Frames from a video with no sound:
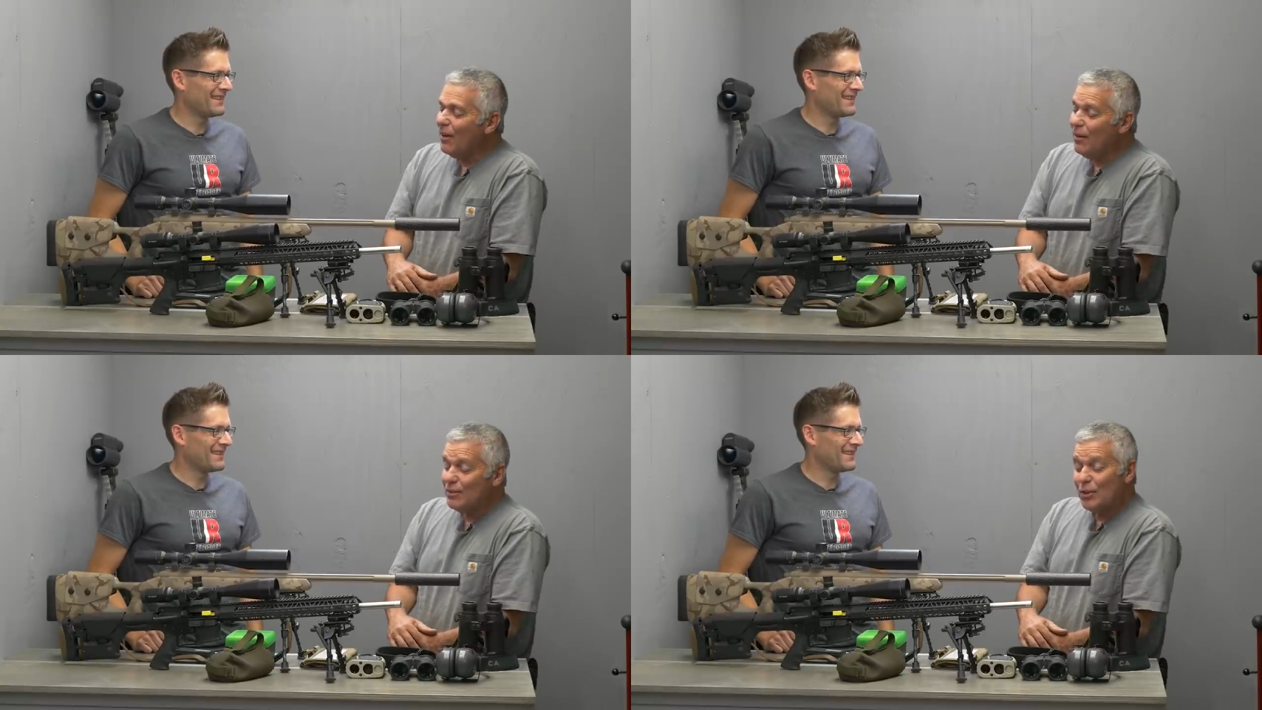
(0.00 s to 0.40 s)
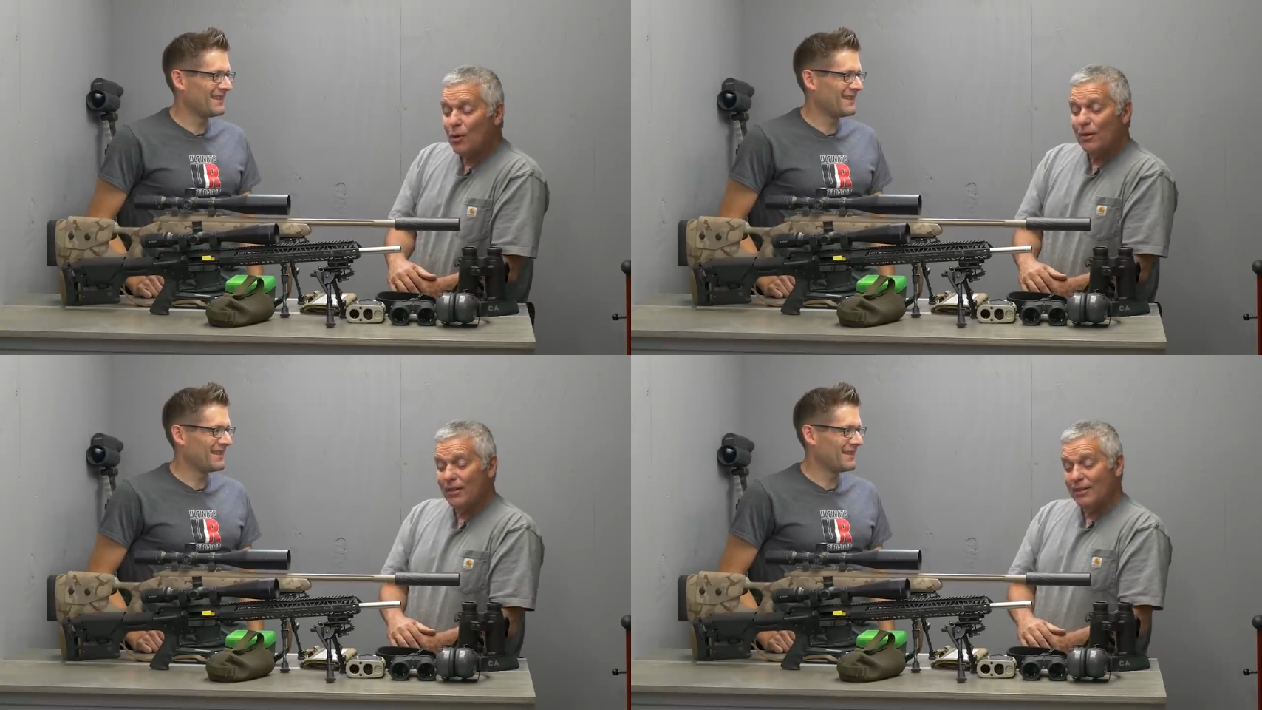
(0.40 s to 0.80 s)
Speaker 1: However,
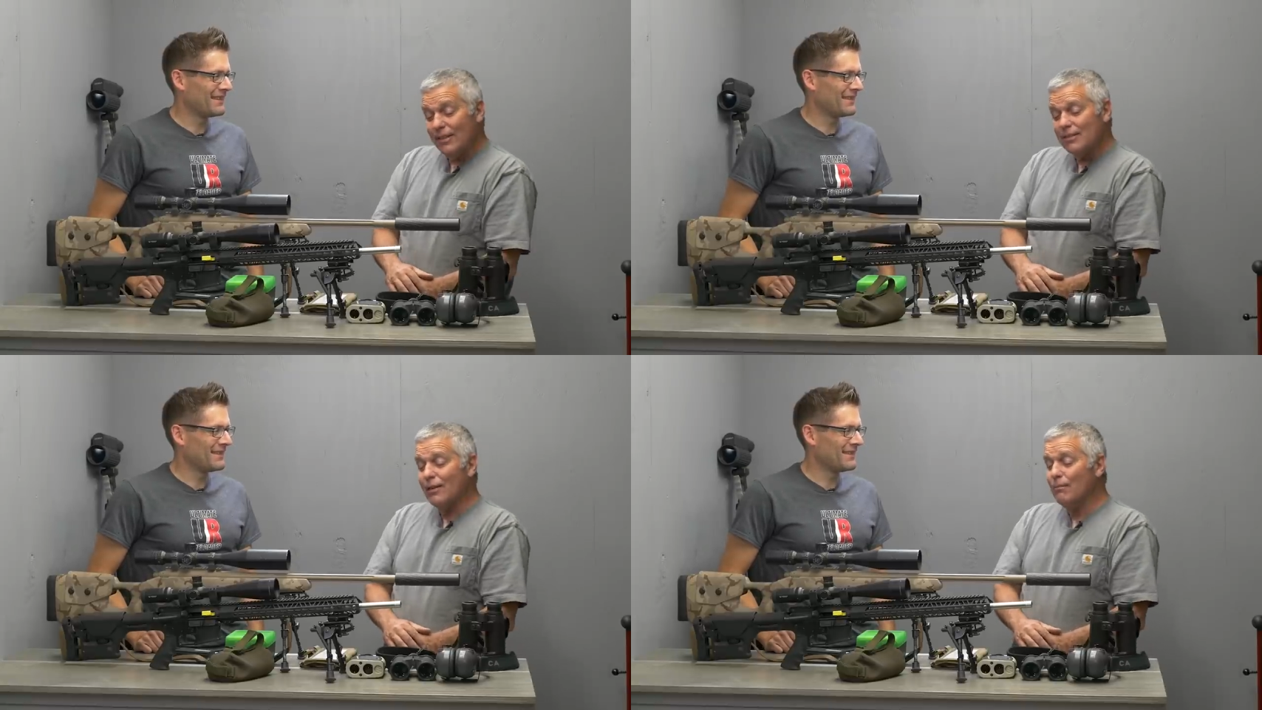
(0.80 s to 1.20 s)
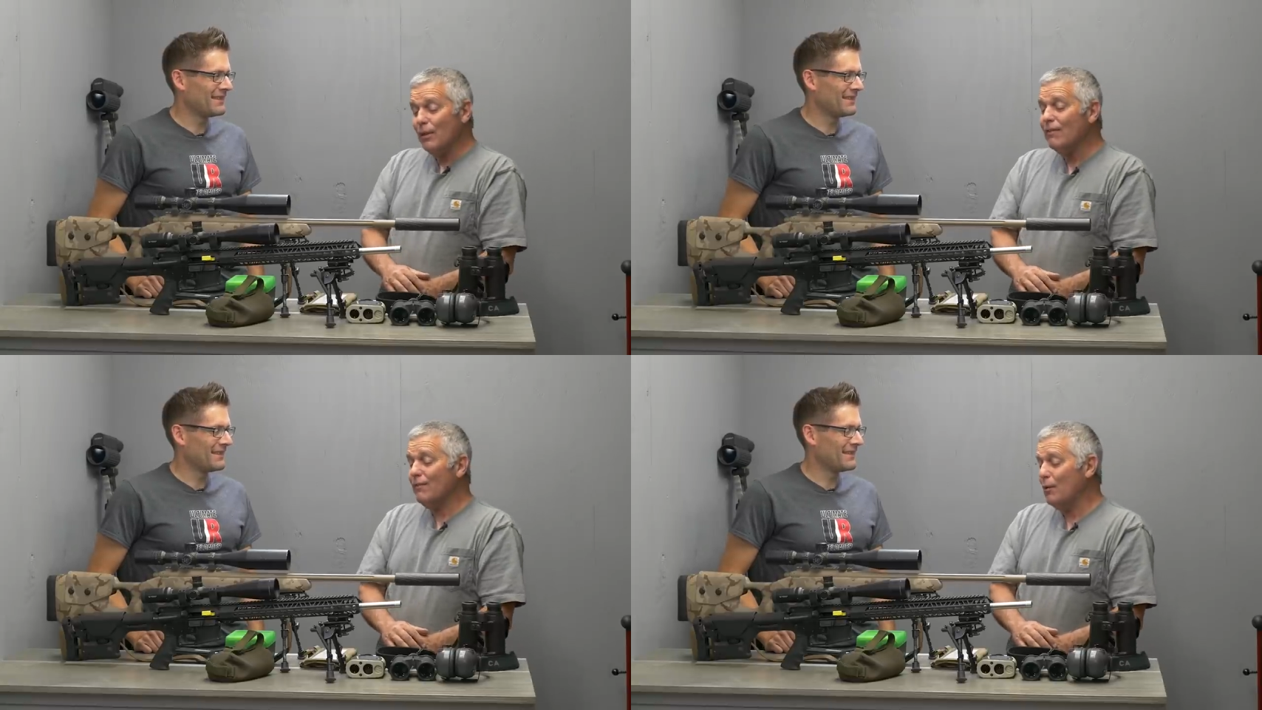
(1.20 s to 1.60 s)
so yeah, so I'm
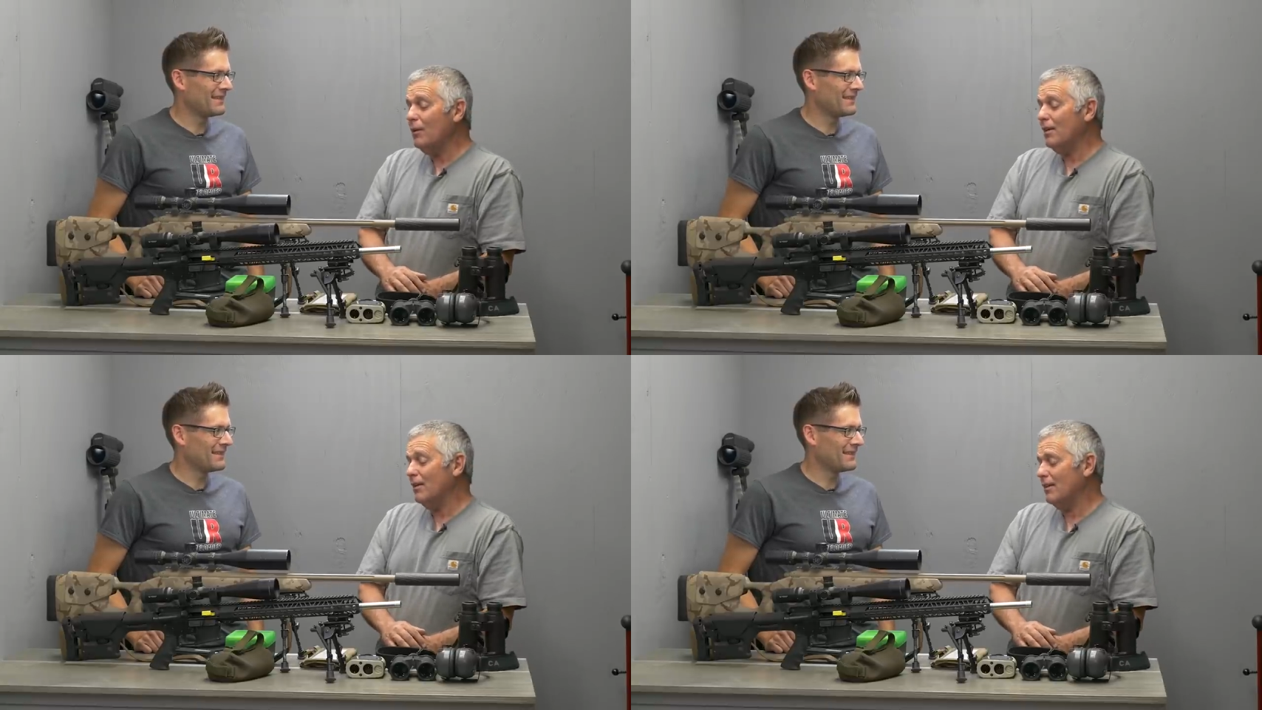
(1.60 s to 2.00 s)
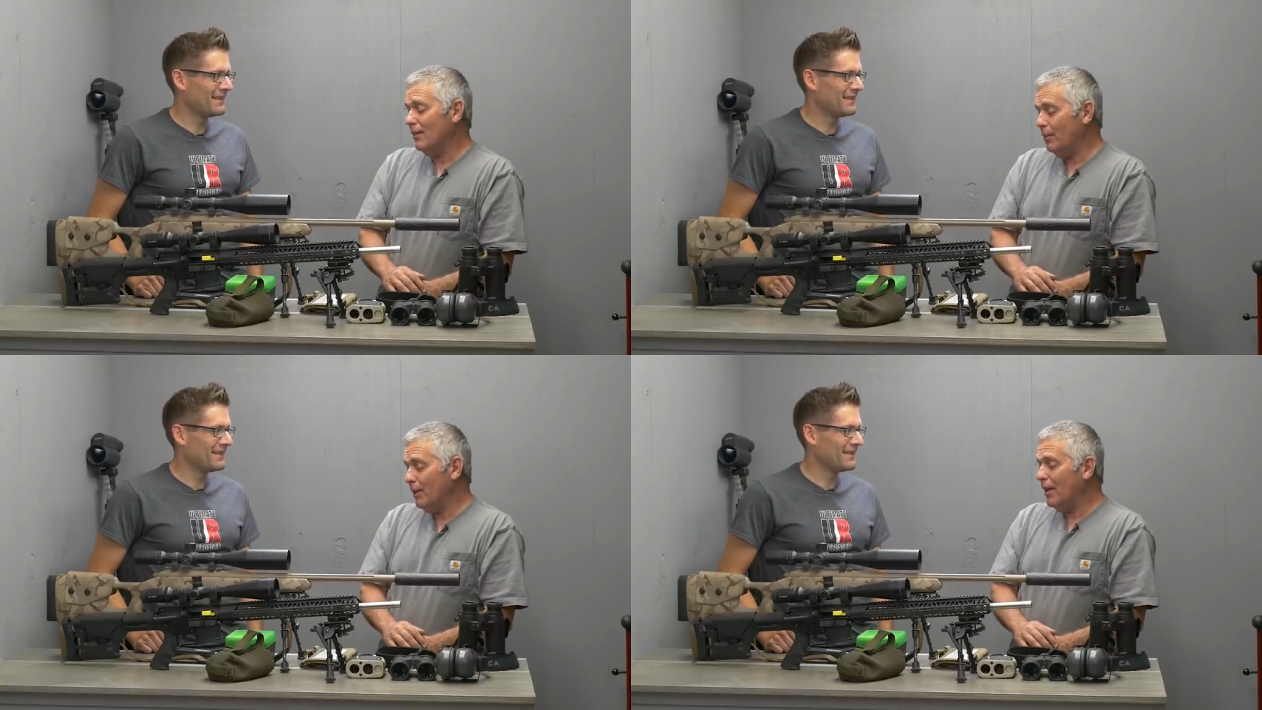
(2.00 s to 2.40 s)
looking forward to,
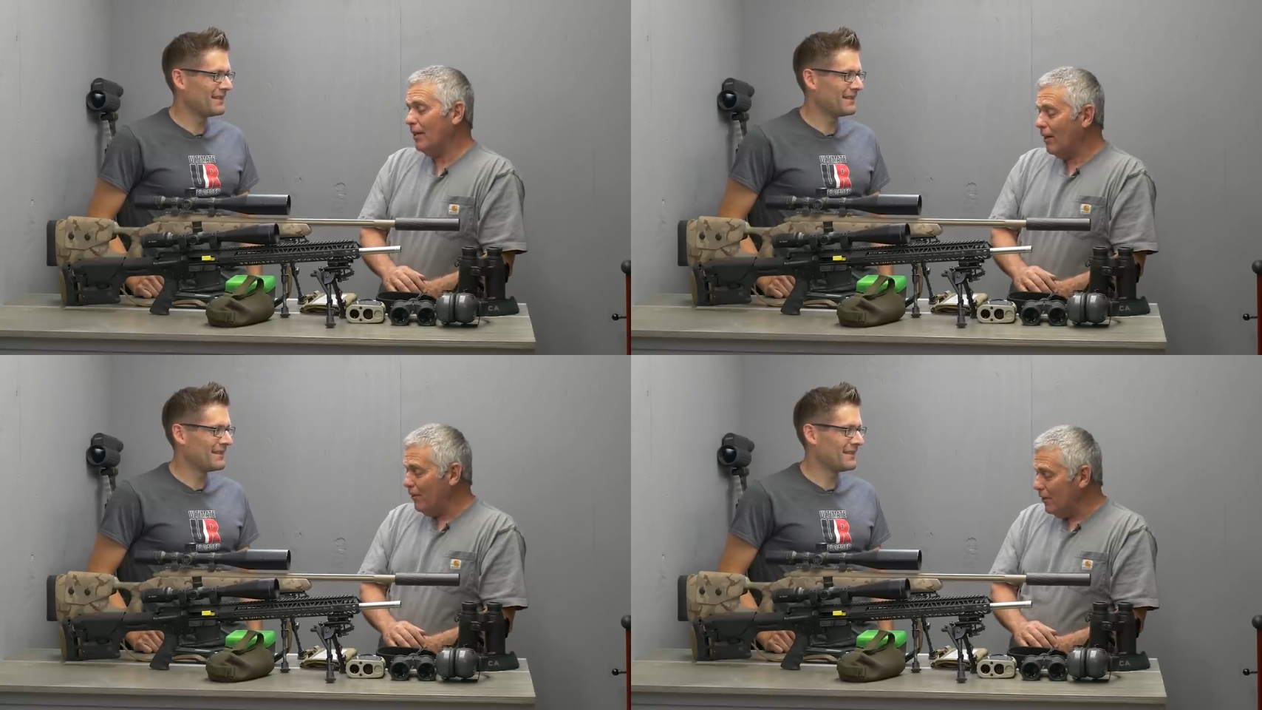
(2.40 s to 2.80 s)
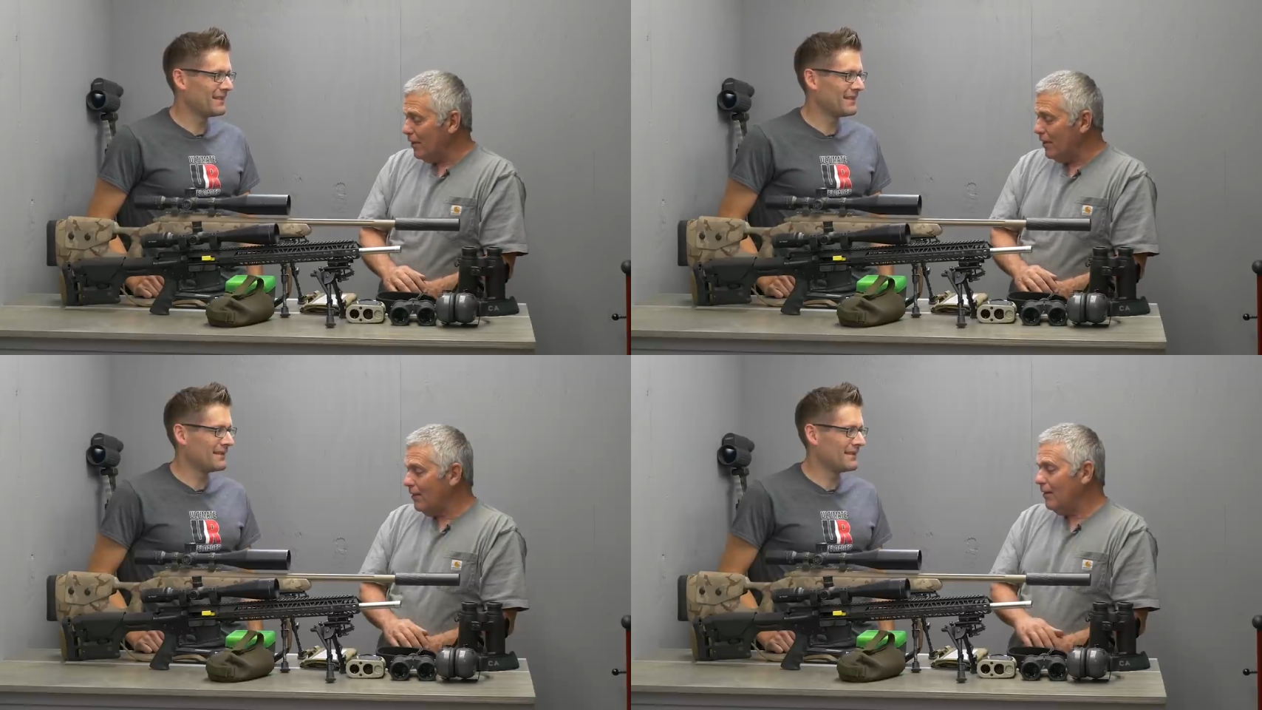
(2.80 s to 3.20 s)
to putting that rifle
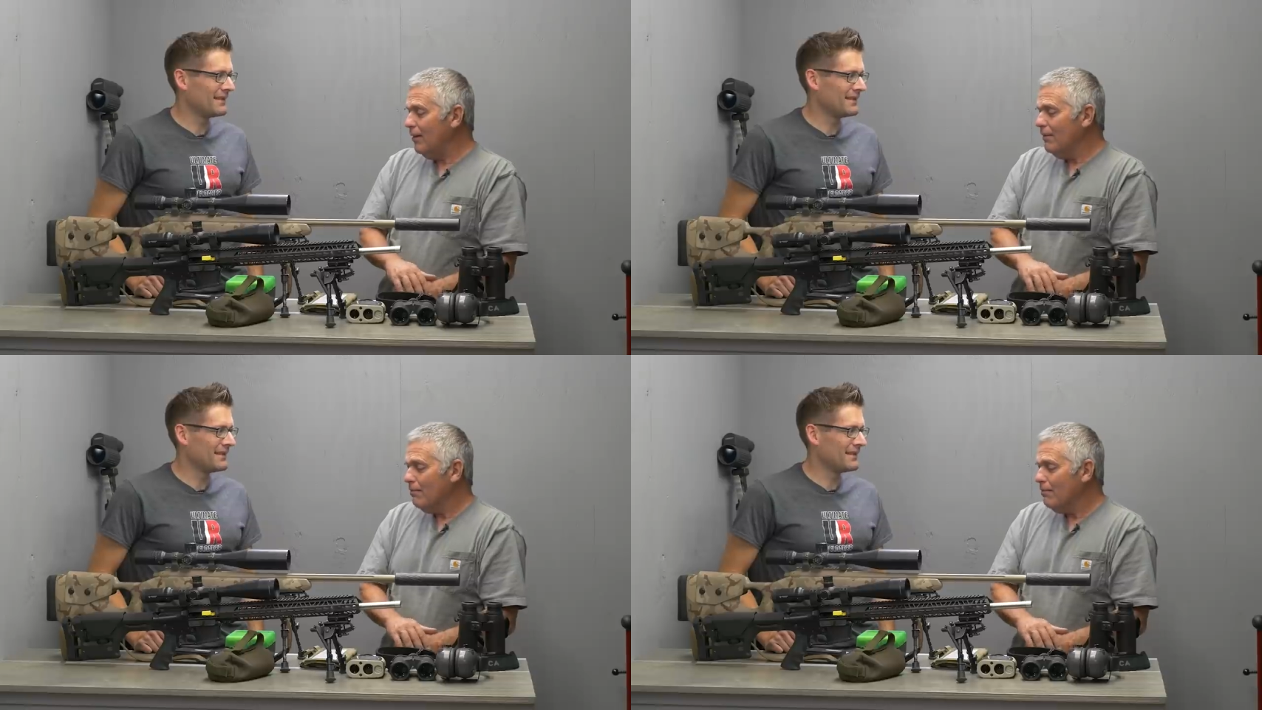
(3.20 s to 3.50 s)
together.